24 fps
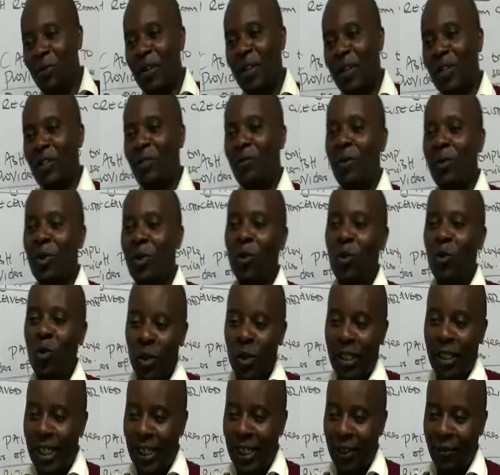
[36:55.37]
first of all, to
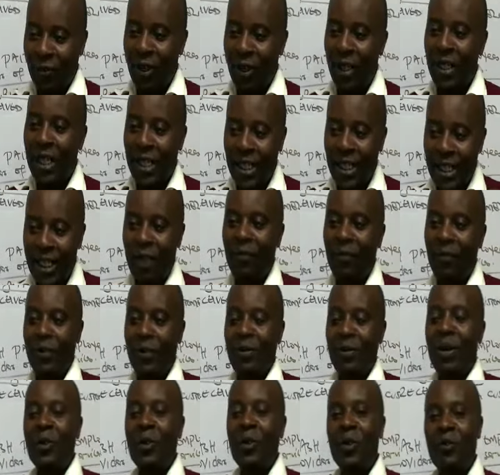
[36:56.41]
watch that. It's a
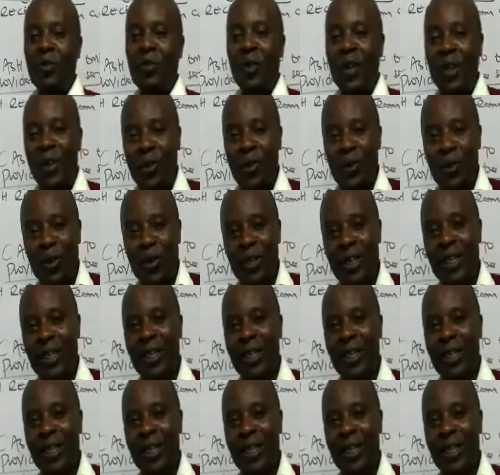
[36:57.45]
self-explanatory video.